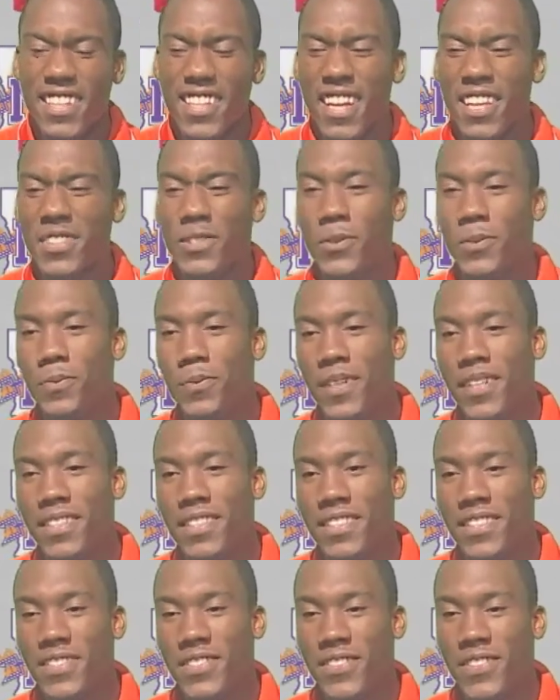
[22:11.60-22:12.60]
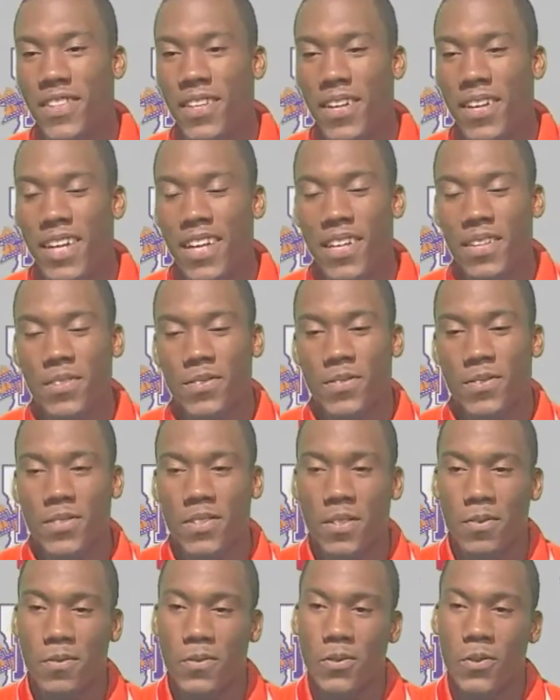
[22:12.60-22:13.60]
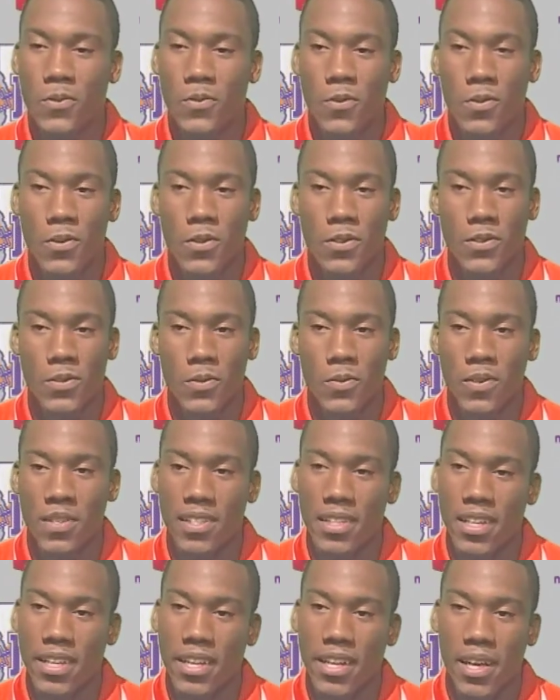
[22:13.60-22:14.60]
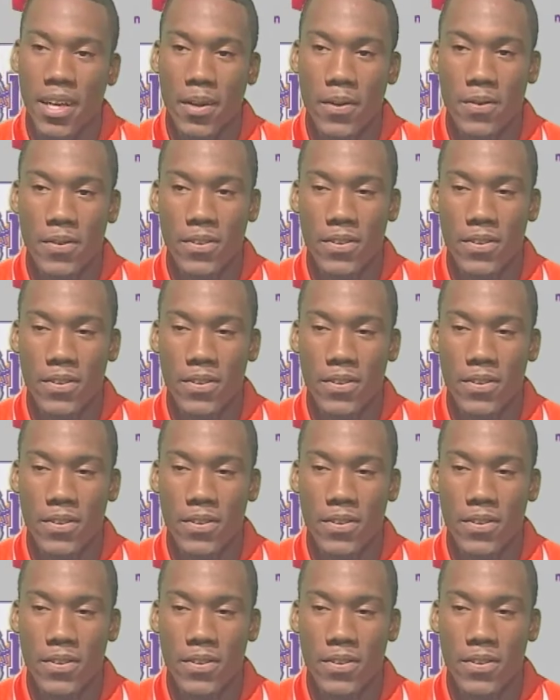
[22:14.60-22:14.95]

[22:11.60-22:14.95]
Not too much. You know, I'm so focused on winning the game.